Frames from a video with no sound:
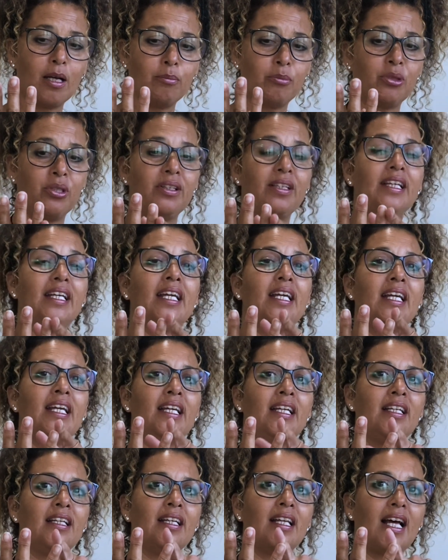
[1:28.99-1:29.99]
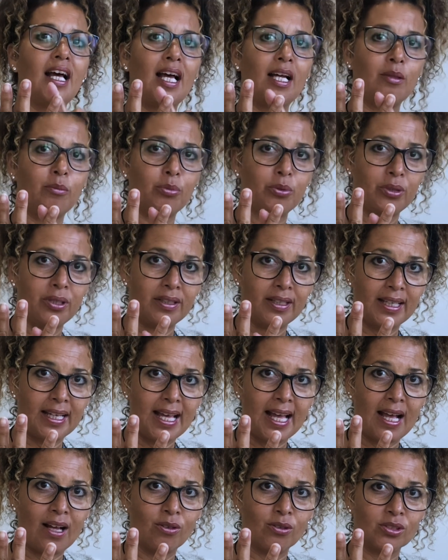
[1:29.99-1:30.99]
Breathing in and breathing
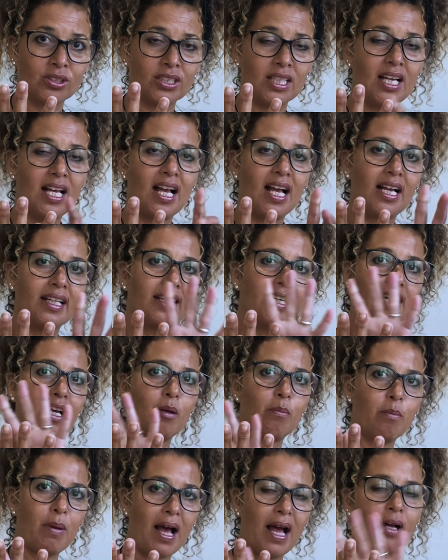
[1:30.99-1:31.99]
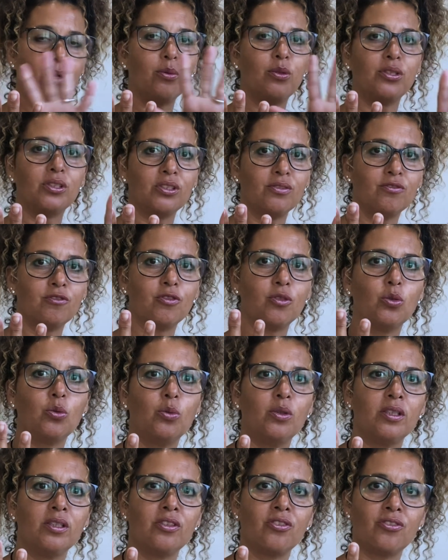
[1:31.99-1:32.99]
out. And they go backward and
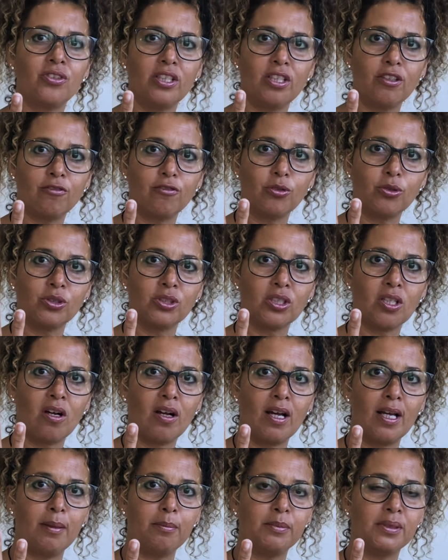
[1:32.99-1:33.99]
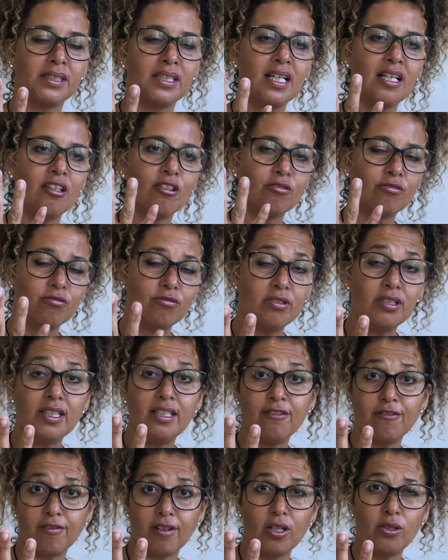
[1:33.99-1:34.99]
forward 3 or 4 times, really
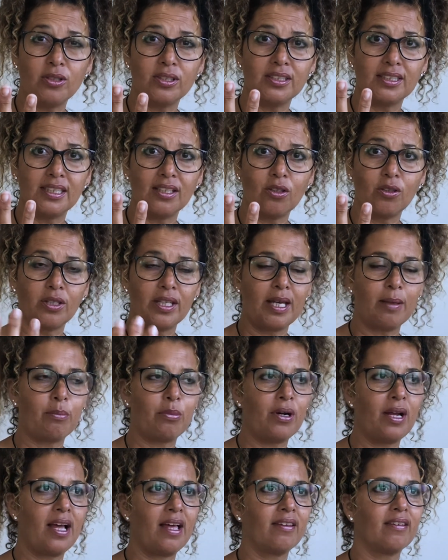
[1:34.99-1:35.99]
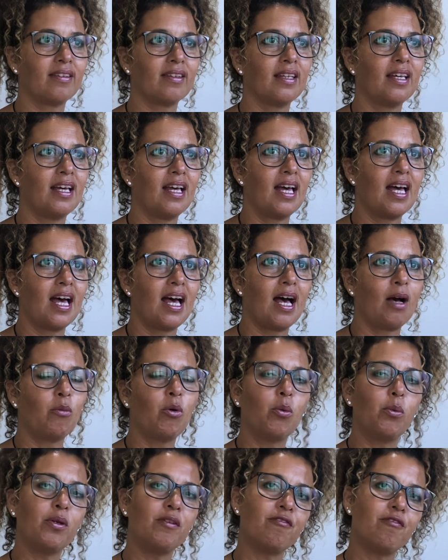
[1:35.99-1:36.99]
focusing on their breath. And
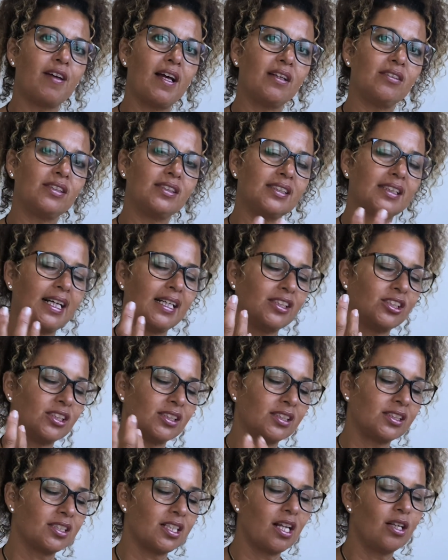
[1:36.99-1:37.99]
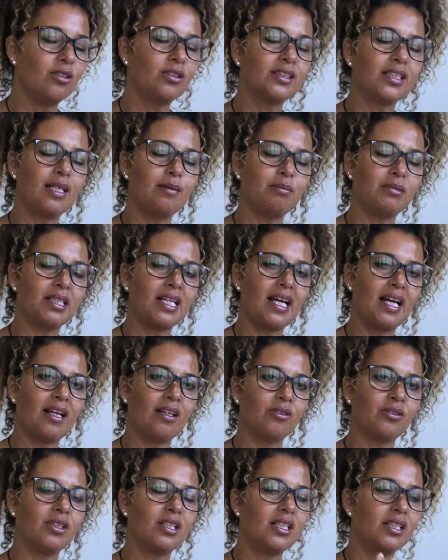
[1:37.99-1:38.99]
what we found is that just slows them
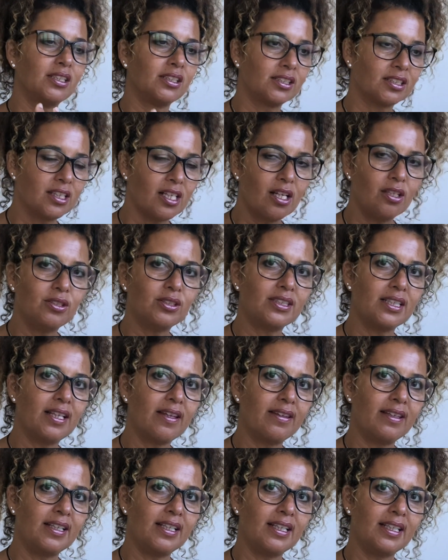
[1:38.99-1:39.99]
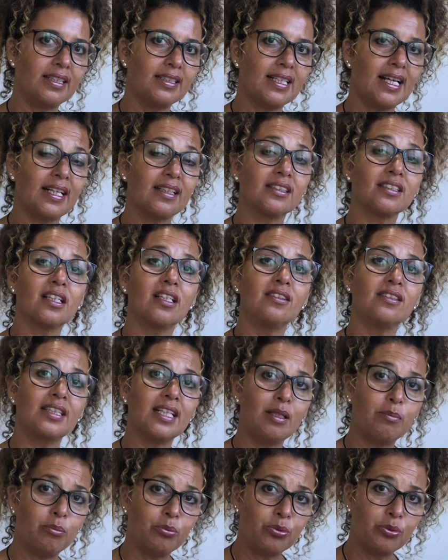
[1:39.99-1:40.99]
down, slows their thinking down, slows
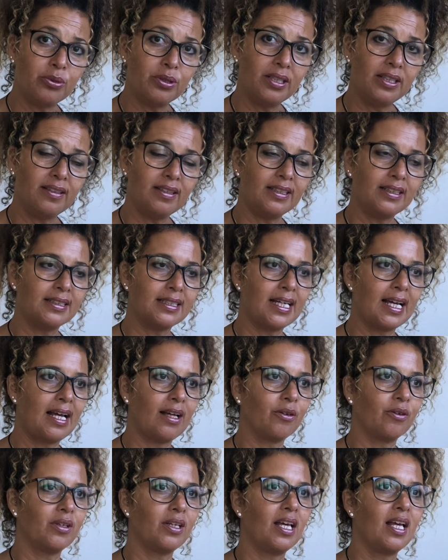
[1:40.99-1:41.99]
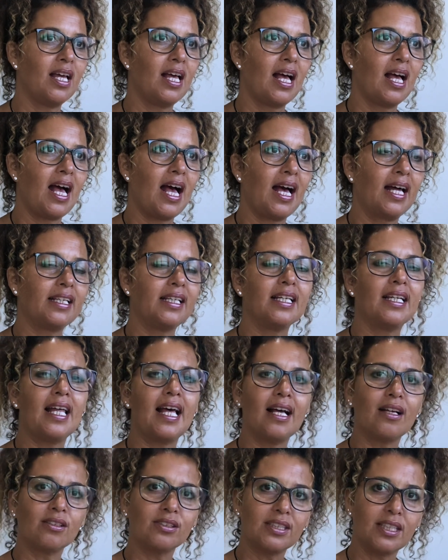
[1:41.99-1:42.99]
their breathing down, and
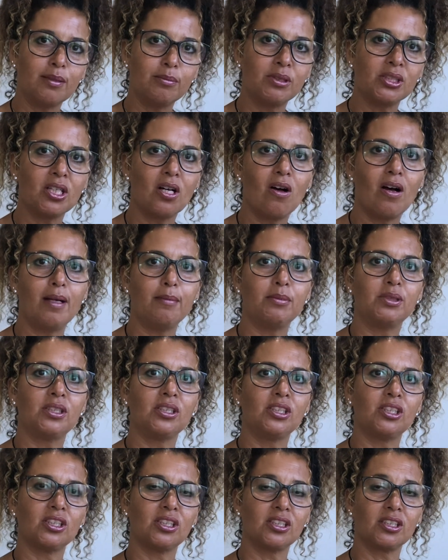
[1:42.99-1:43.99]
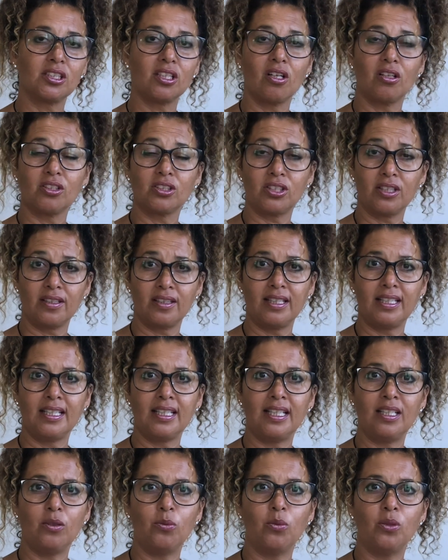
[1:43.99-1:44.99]
allows them time to just start to
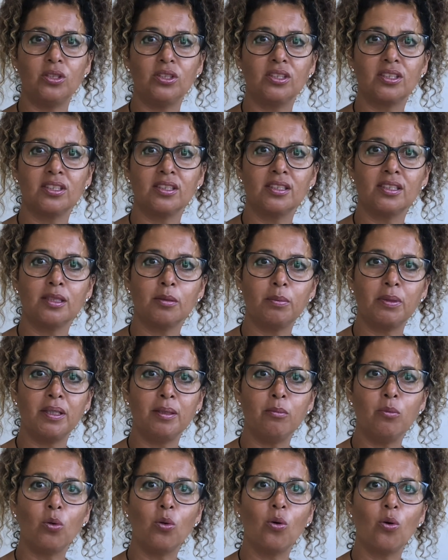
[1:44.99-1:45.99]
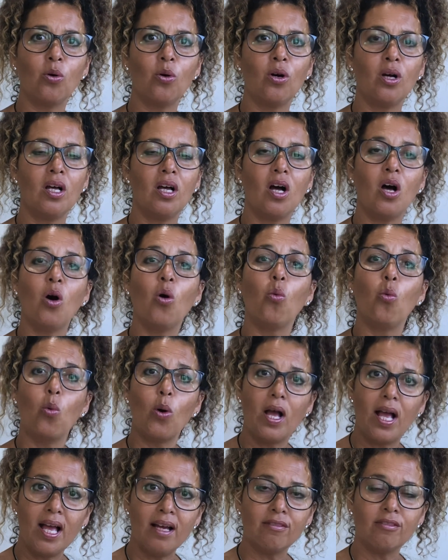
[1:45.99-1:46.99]
think inwards and to be more
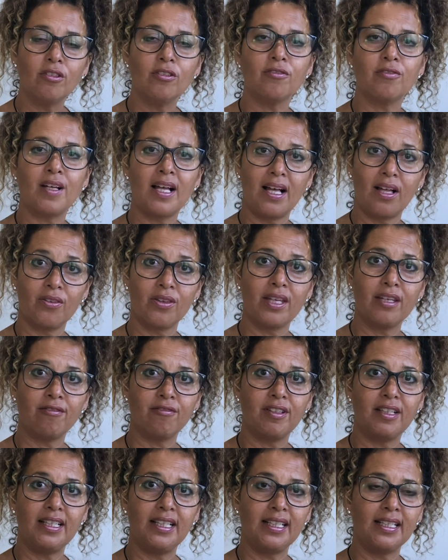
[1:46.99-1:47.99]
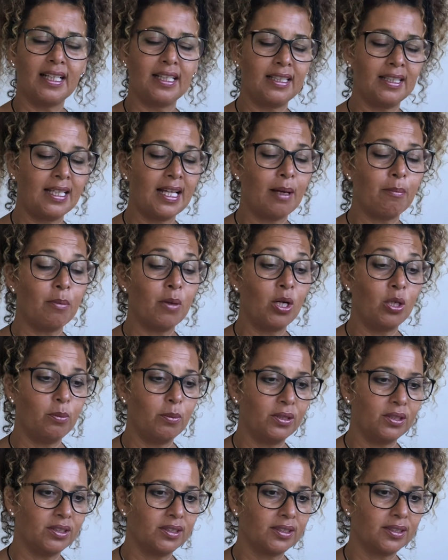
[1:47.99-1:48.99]
aware of how they're feeling in that
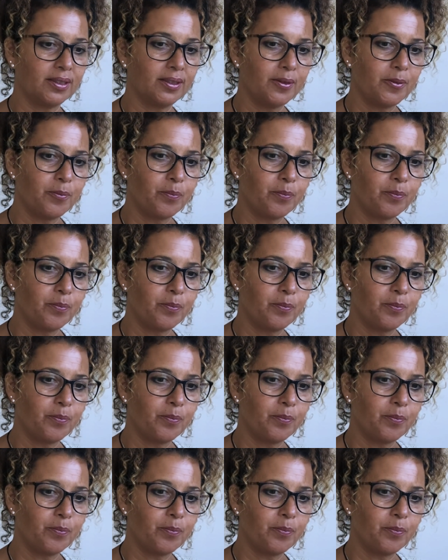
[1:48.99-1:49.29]
moment.